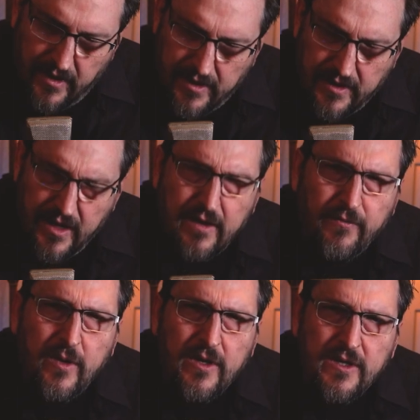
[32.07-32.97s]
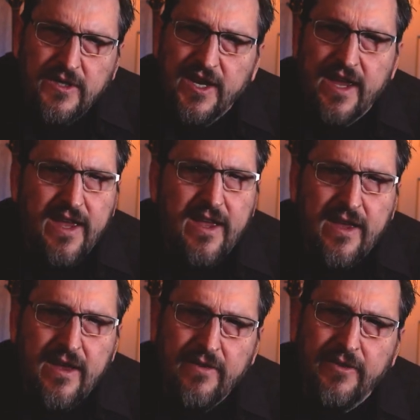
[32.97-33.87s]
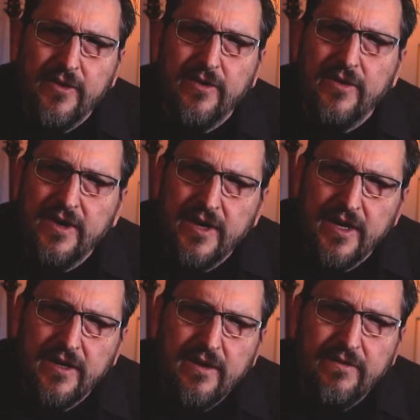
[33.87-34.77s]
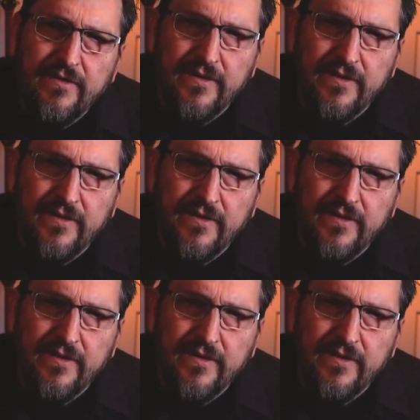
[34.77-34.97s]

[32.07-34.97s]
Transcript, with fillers: Enough was never enough.